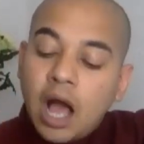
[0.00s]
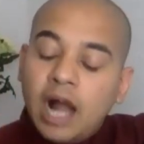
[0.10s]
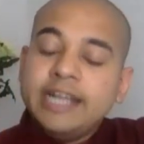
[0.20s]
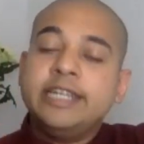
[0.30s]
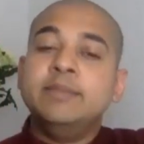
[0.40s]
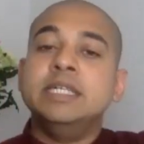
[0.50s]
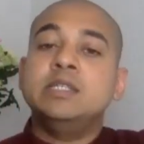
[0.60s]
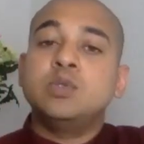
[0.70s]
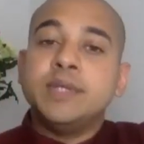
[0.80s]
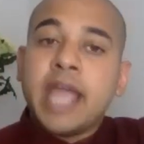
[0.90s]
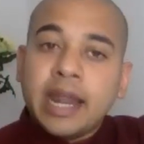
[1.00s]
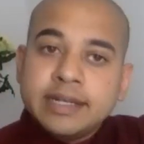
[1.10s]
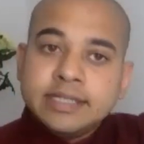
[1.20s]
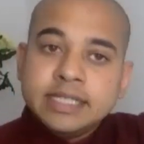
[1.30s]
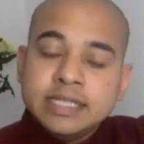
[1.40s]
ultimate
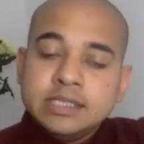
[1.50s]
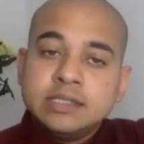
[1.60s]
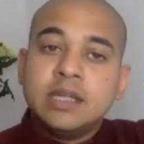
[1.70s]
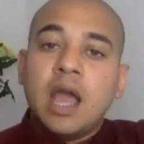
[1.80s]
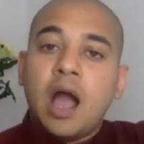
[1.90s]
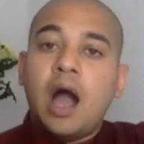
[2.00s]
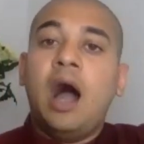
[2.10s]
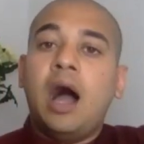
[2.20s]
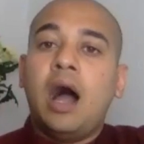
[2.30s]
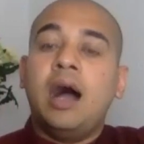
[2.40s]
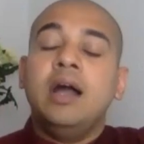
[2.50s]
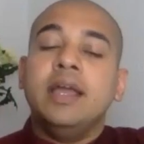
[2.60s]
realities are